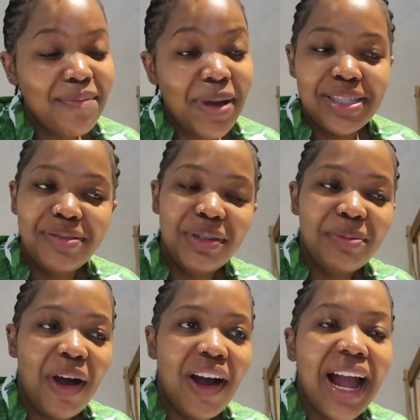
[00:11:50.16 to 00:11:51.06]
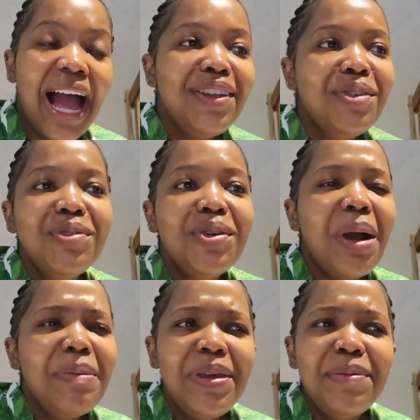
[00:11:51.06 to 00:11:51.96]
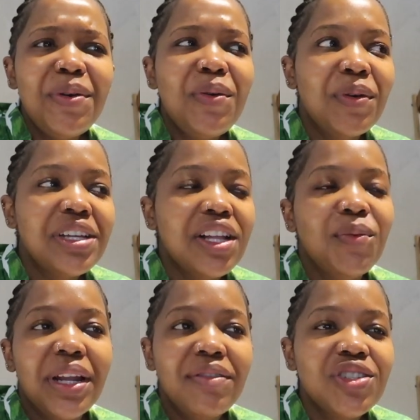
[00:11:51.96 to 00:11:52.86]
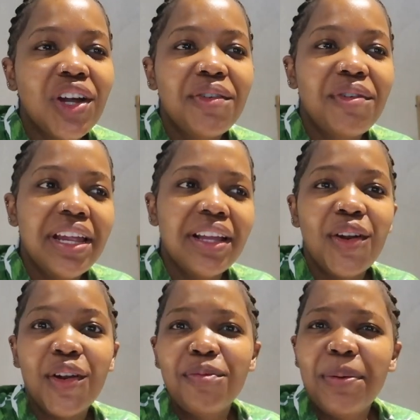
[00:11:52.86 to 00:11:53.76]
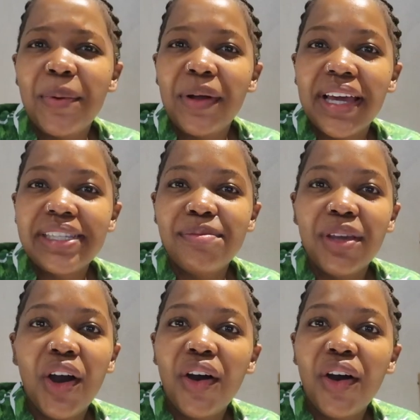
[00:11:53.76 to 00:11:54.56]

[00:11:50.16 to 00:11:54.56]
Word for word: Mansfield Park. I don't know why people, because when I started reading it, a lot of people were like to me,